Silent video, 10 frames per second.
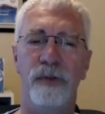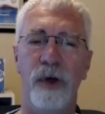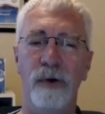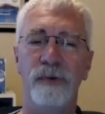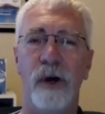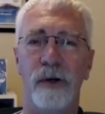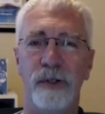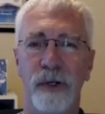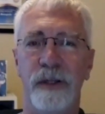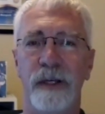those are
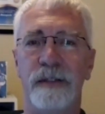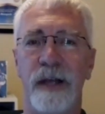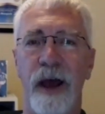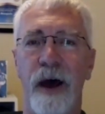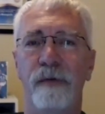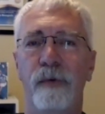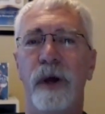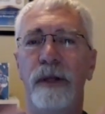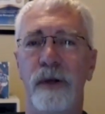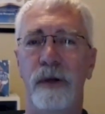good things to have
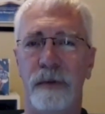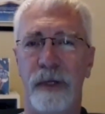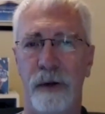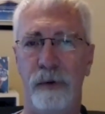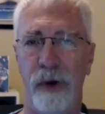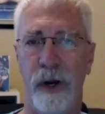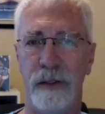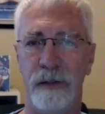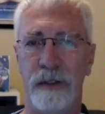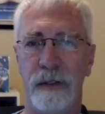when you're getting
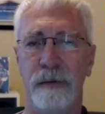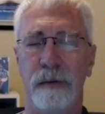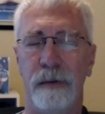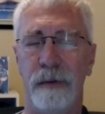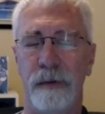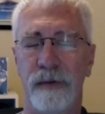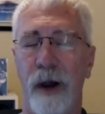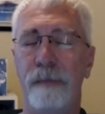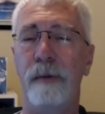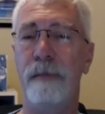ready to
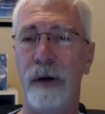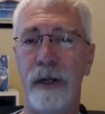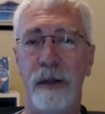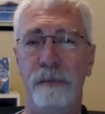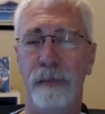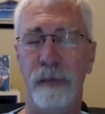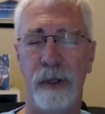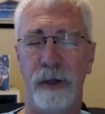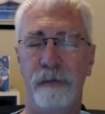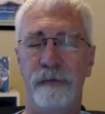start promoting
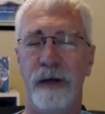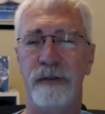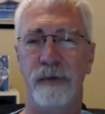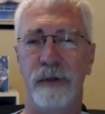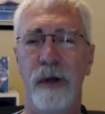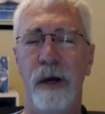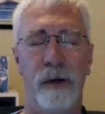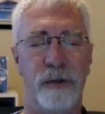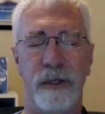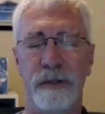the festival,
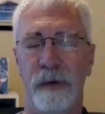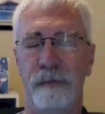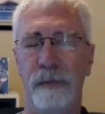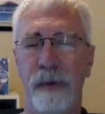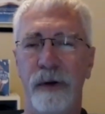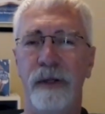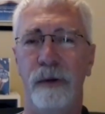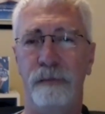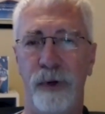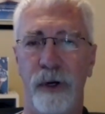or excuse me, promoting
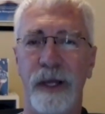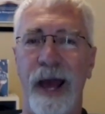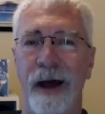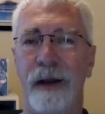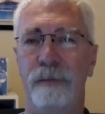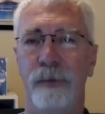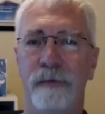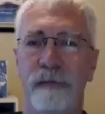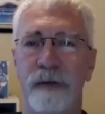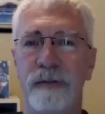your book at a
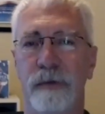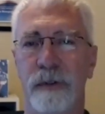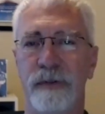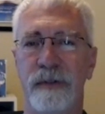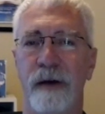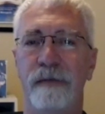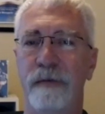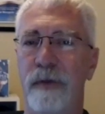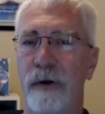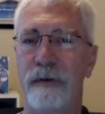book festival and stuff,
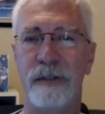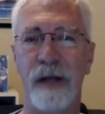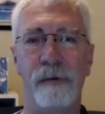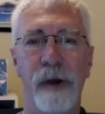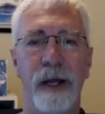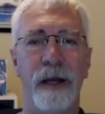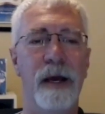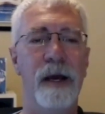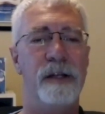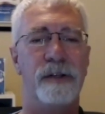even though it's not ready.
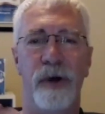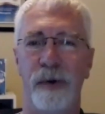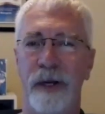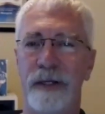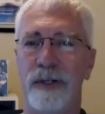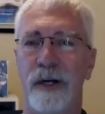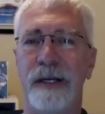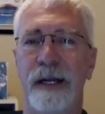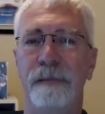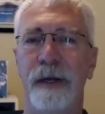It's a great way to
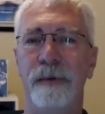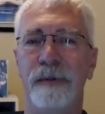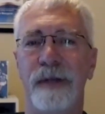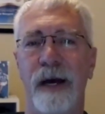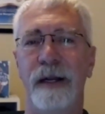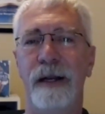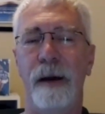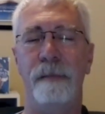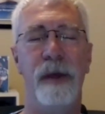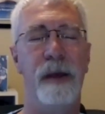start getting people signing
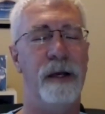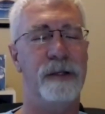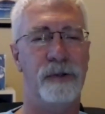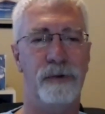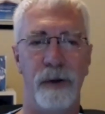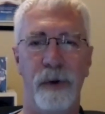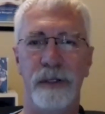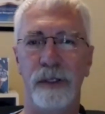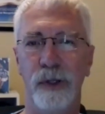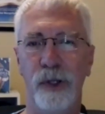up. It's a great way
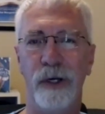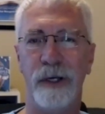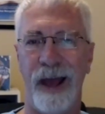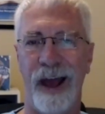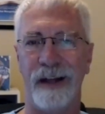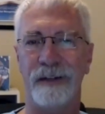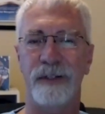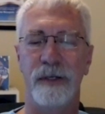to look at